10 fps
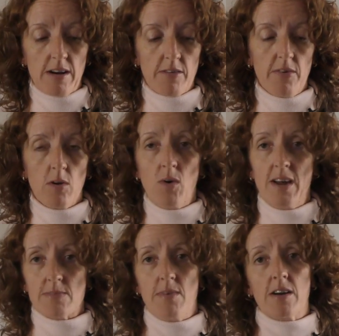microphone,
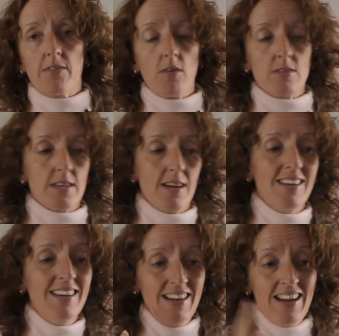wireless microphone set,
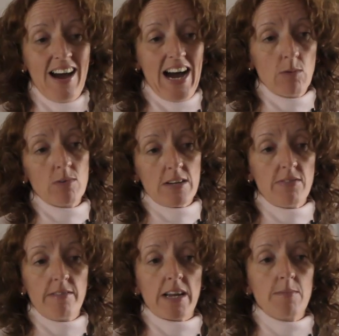I would
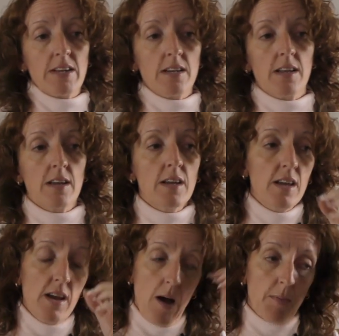definitely recommend it.
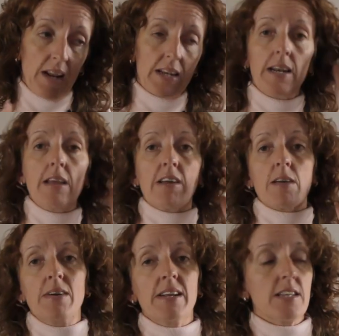I'm glad Lee
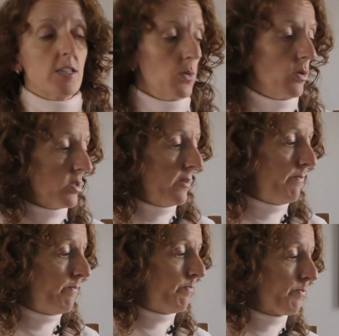recommended it to
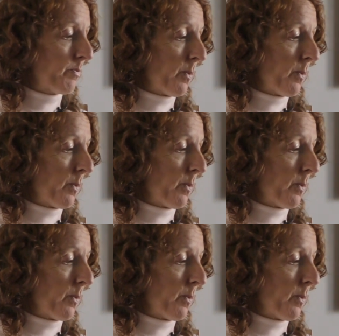us.